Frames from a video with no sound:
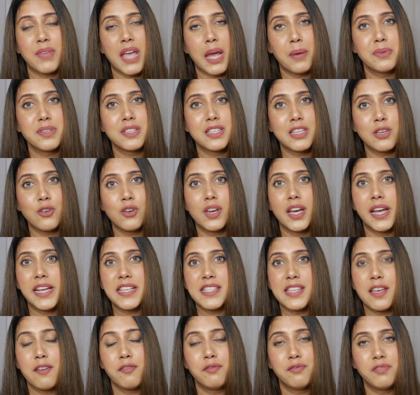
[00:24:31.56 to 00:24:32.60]
And
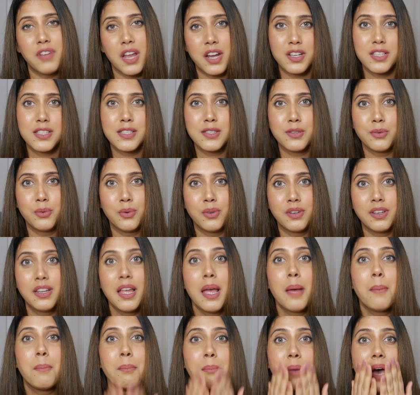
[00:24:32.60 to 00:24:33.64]
I will see you guys
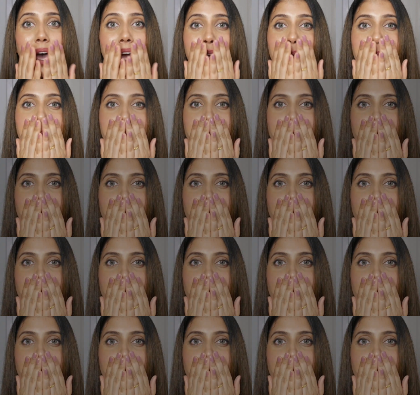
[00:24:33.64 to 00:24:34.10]
very soon.